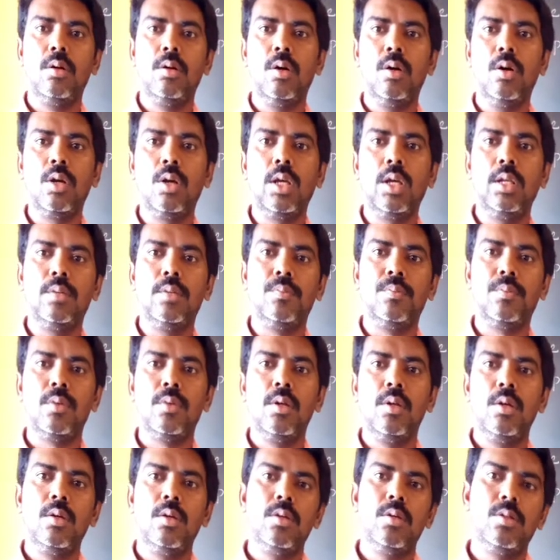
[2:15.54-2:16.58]
Okay,
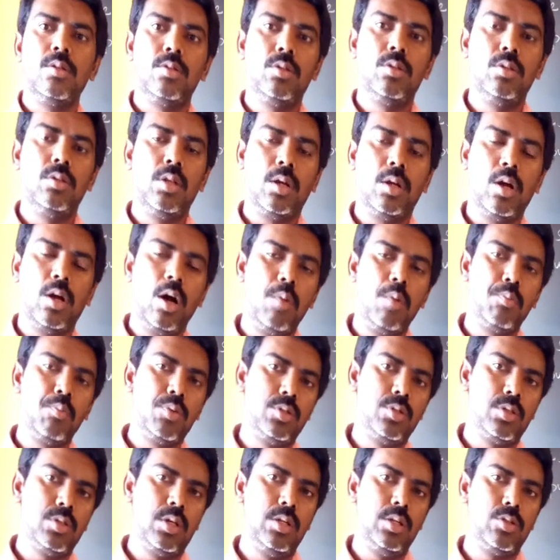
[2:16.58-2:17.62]
so the
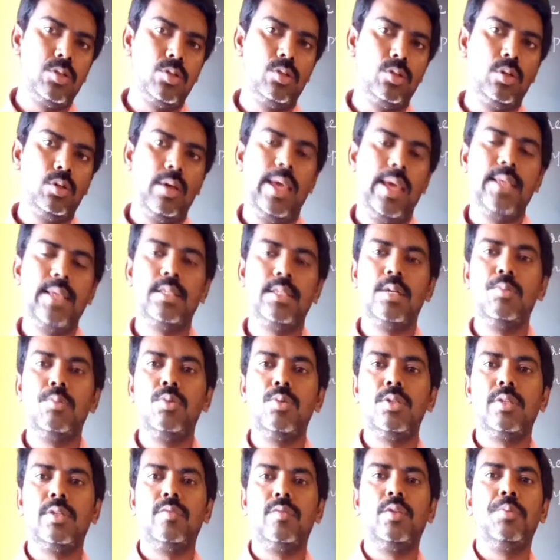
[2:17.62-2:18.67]
compounds also
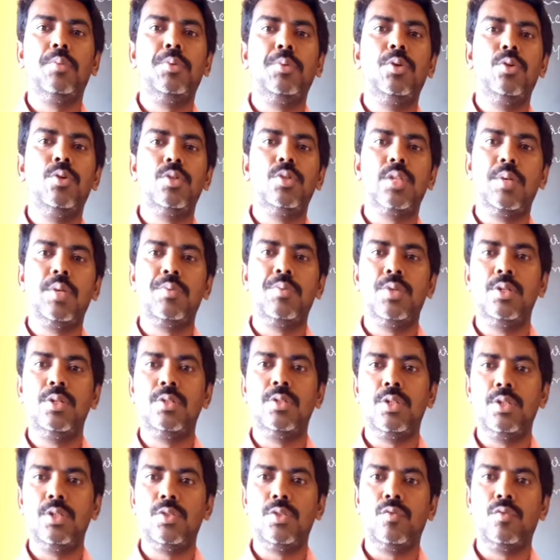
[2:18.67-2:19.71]
examples of the pure
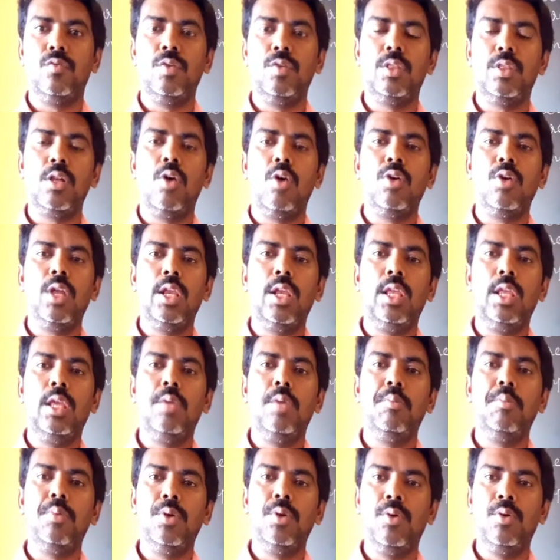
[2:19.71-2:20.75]
substances without any
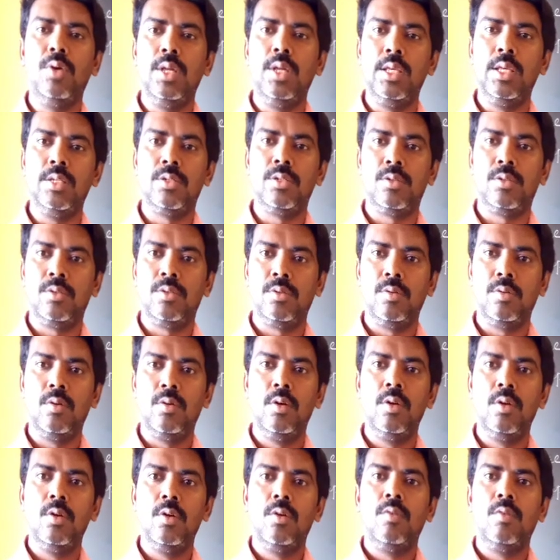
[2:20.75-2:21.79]
impurities,
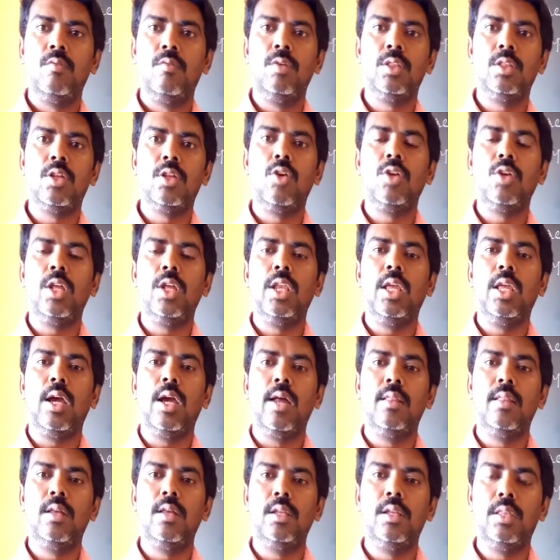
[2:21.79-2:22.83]
without any
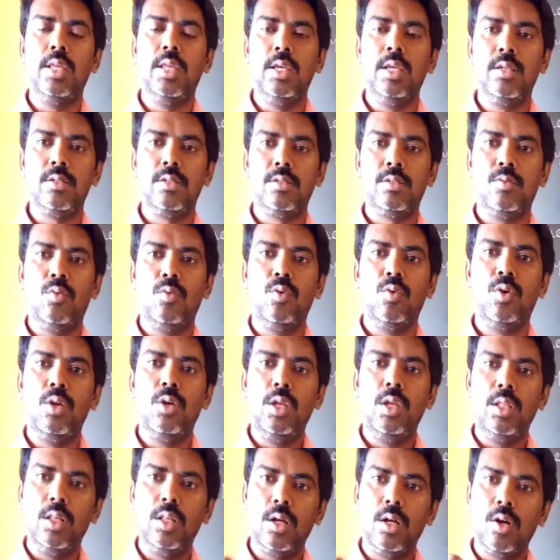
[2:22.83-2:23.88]
other things.
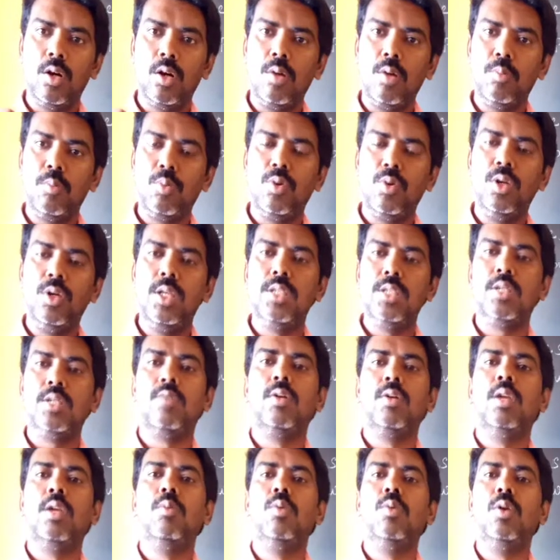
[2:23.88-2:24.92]
Only the compound is
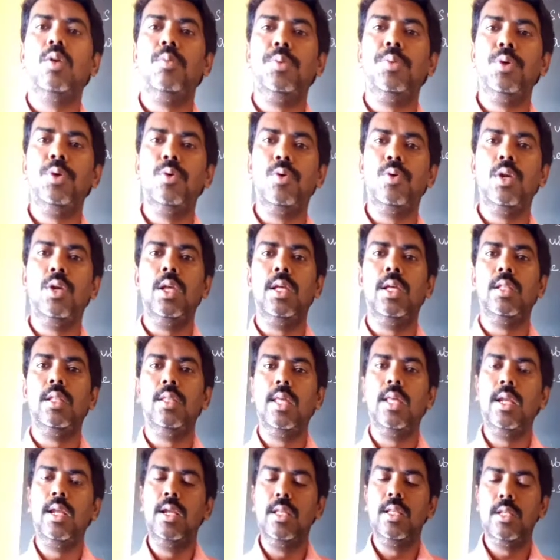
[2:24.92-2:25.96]
available purely.
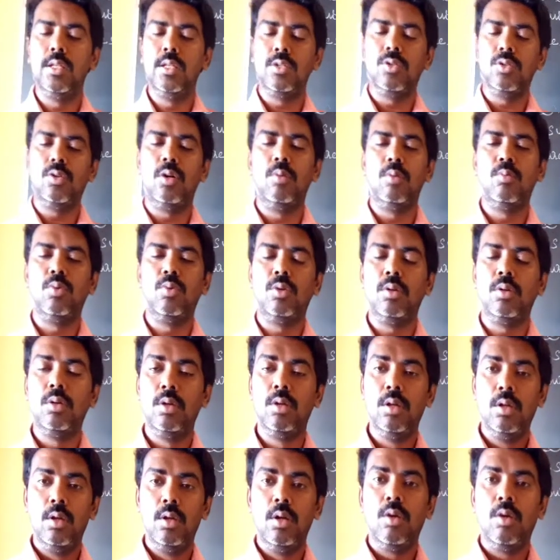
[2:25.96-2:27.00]
Then it is also compound
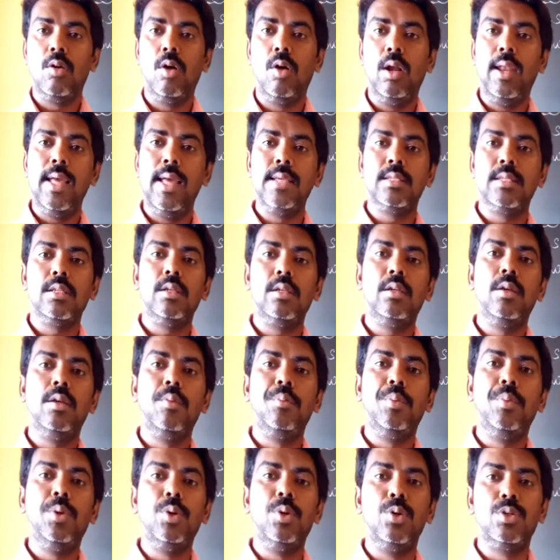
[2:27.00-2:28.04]
called as a
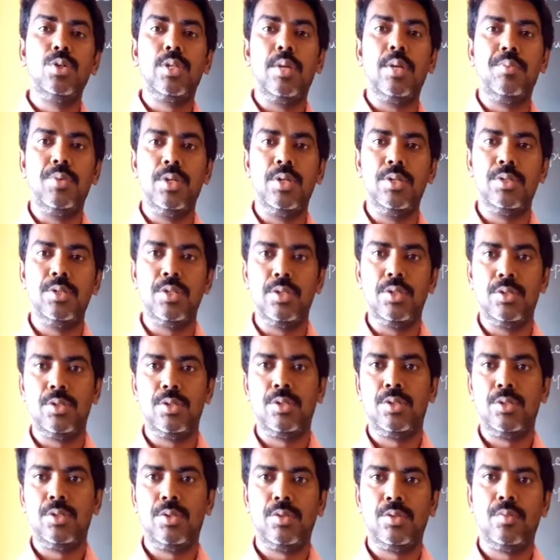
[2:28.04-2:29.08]
pure
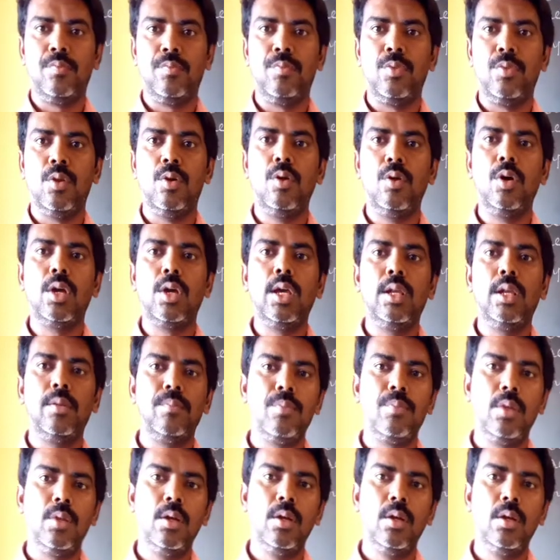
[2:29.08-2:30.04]
substances. Okay,